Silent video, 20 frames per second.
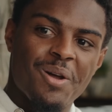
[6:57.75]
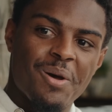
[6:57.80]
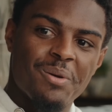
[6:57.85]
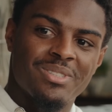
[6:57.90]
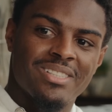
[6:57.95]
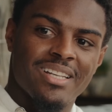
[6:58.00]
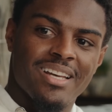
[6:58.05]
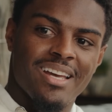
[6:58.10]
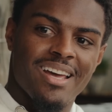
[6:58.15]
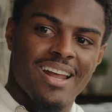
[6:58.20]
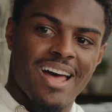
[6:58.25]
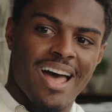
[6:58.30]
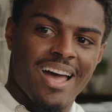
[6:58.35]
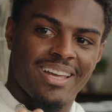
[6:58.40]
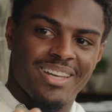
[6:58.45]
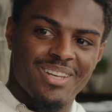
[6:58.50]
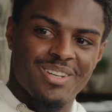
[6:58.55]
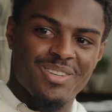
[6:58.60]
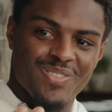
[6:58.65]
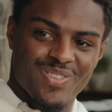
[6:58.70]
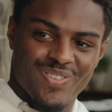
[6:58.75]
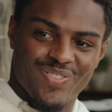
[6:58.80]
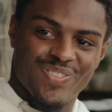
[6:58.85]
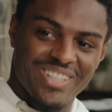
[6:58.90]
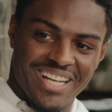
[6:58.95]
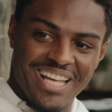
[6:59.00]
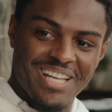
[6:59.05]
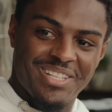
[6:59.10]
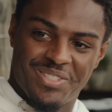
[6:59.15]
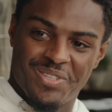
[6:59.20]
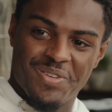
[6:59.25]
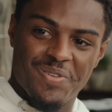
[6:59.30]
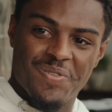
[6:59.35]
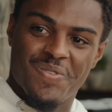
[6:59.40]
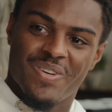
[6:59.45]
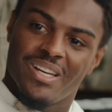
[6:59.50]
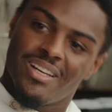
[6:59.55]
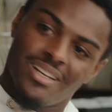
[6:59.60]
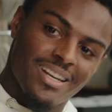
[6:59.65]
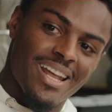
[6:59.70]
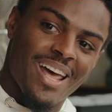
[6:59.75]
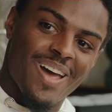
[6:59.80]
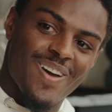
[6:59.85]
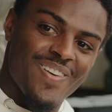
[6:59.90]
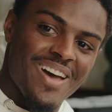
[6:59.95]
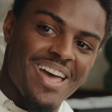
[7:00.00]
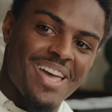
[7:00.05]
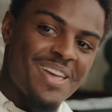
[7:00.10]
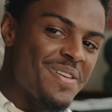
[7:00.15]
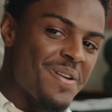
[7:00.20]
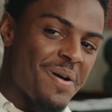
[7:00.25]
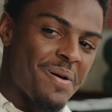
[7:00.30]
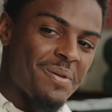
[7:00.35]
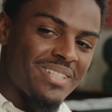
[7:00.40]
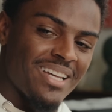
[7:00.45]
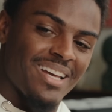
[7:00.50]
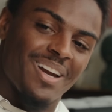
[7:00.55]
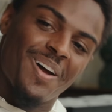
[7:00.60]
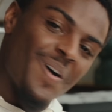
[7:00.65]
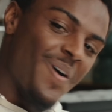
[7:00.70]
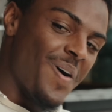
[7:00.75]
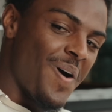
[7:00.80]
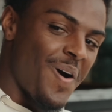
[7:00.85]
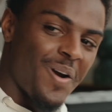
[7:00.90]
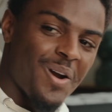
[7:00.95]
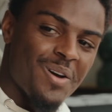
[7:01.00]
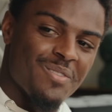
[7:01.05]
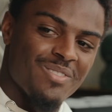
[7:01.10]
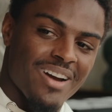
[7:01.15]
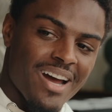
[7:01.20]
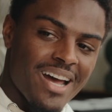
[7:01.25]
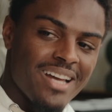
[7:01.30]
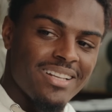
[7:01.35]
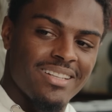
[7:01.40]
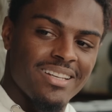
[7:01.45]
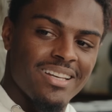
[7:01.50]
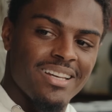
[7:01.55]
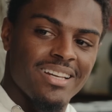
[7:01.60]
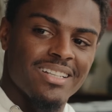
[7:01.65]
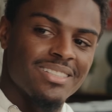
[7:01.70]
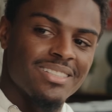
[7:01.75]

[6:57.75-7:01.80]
you know what I'm saying, I can relate to in that way. You know what I'm saying? The whole heart over height thing.